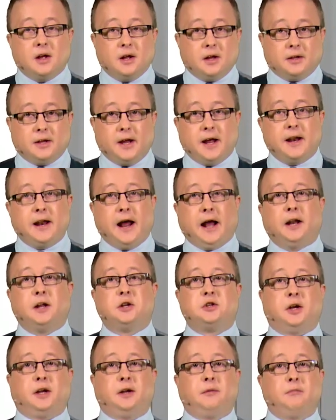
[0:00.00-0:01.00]
The
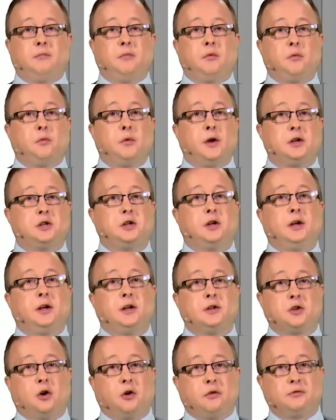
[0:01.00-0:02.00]
analogy, which
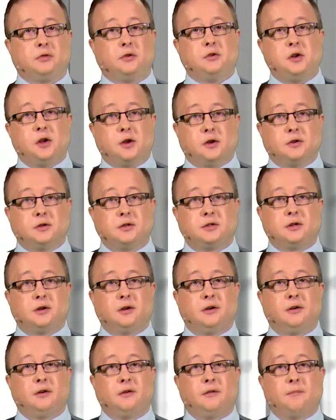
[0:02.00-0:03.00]
is often used
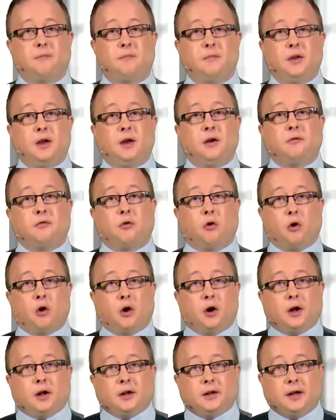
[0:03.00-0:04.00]

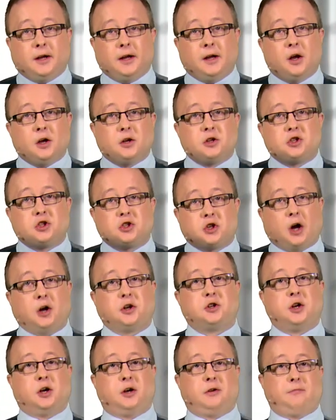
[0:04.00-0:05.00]
for the
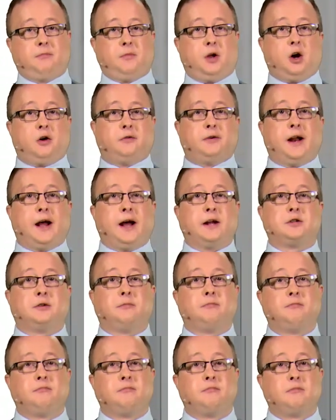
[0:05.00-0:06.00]
structure of an
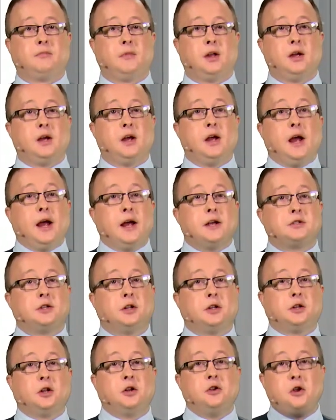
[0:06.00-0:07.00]
atom, is
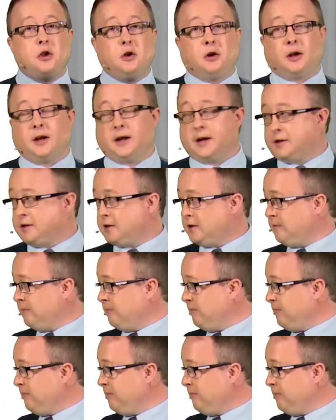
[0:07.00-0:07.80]
that the nucleus